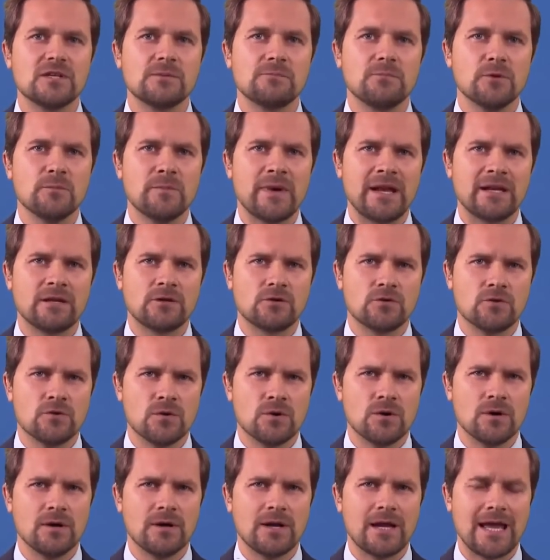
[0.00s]
diplomatic
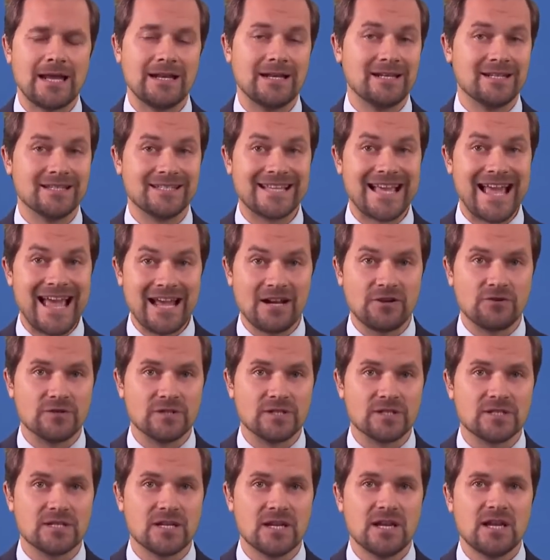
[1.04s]
corps, and in his
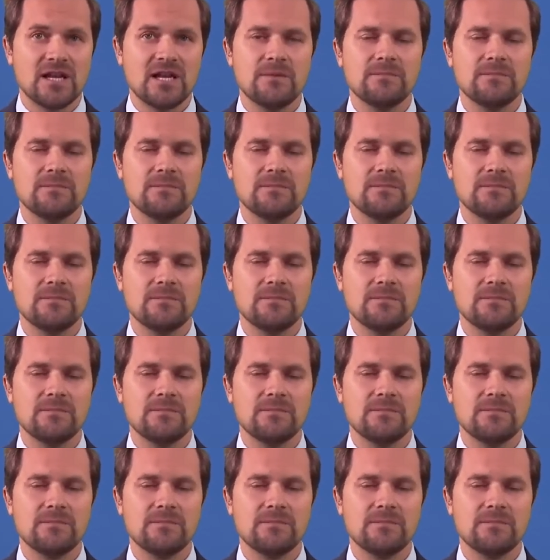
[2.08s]
address,